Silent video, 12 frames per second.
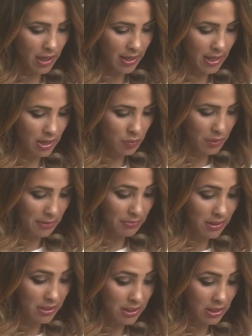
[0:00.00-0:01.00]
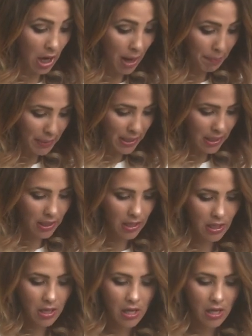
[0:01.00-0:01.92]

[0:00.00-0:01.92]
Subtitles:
okay, that's where I'm stopping.